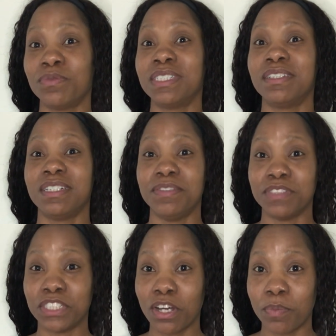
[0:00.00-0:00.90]
Well, not
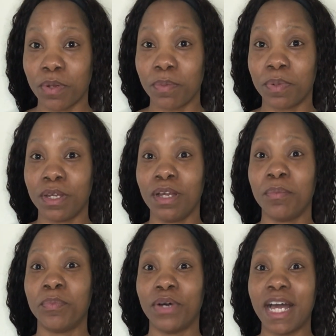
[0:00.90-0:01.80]
even top up,
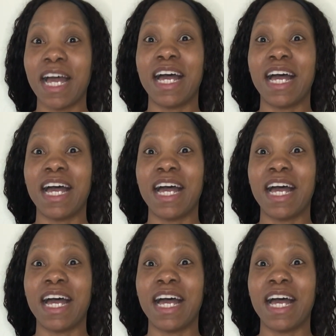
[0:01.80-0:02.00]
but